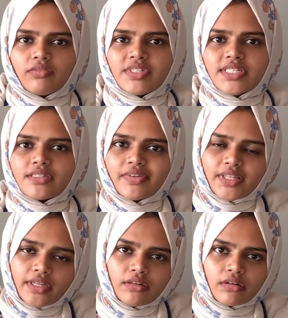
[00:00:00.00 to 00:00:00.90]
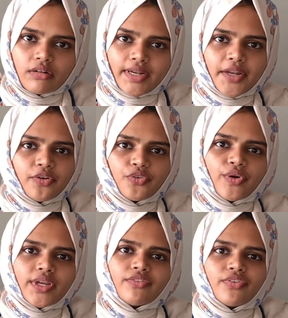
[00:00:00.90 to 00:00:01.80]
which is within 10 to
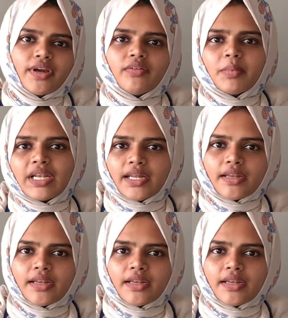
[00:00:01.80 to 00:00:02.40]
25 milli